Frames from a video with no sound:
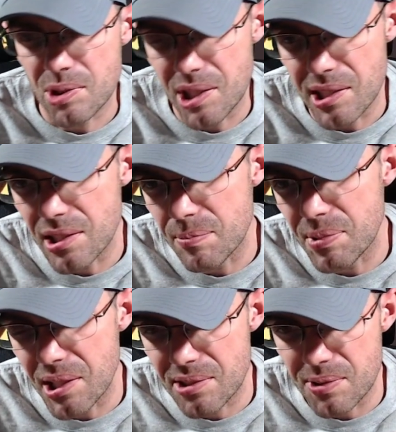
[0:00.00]
that
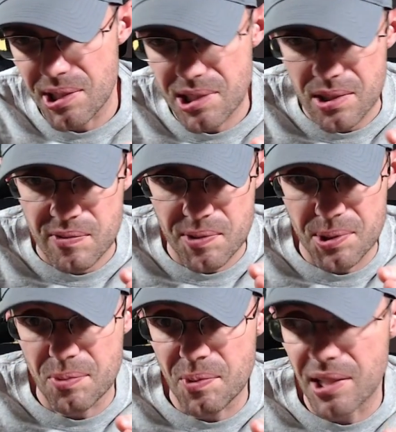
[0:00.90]
DPS race for you
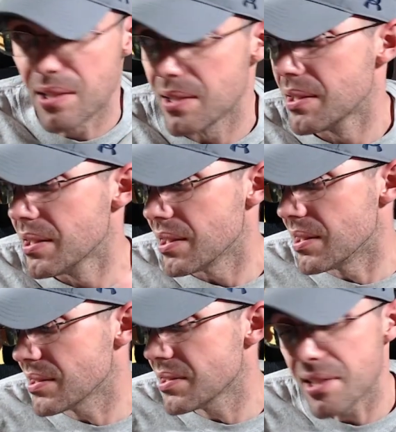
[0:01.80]
to win it. And
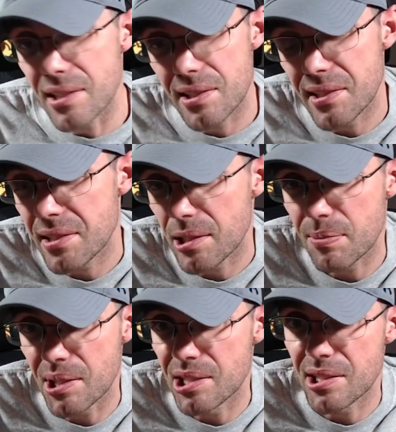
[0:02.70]
that's the easiest
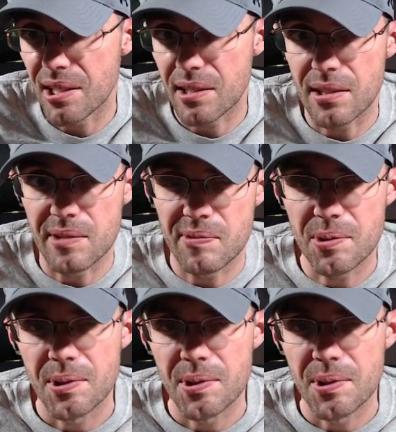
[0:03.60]
explanation I can give you.